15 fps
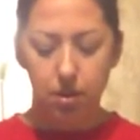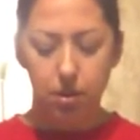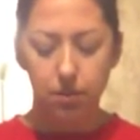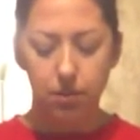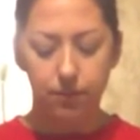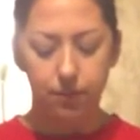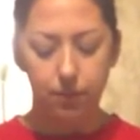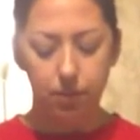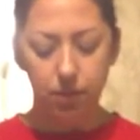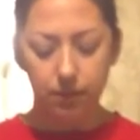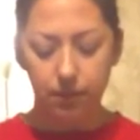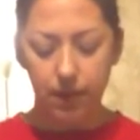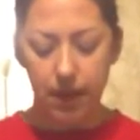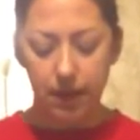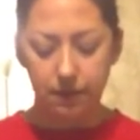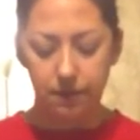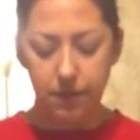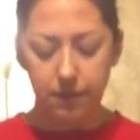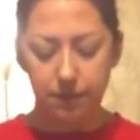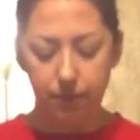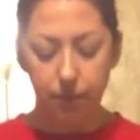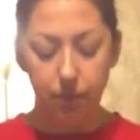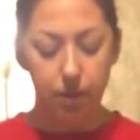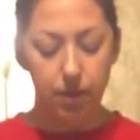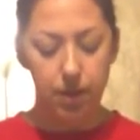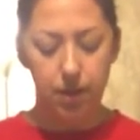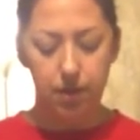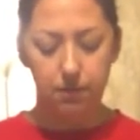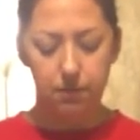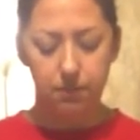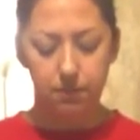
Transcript: You were full of life before him,